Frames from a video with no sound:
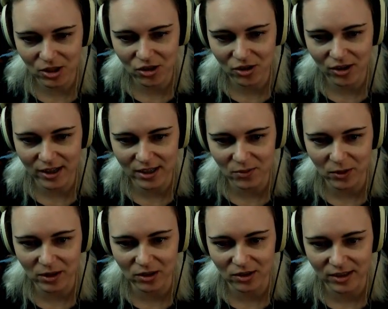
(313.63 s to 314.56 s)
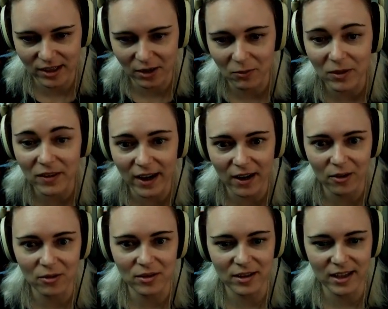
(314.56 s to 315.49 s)
show you guys what it looks like
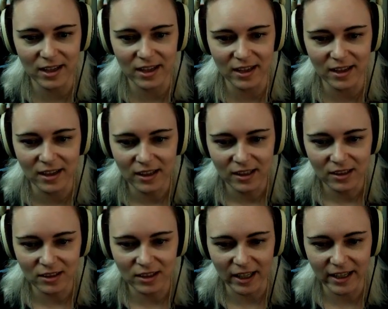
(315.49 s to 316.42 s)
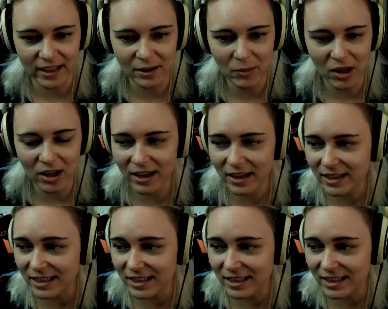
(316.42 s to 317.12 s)
without the lighting mod.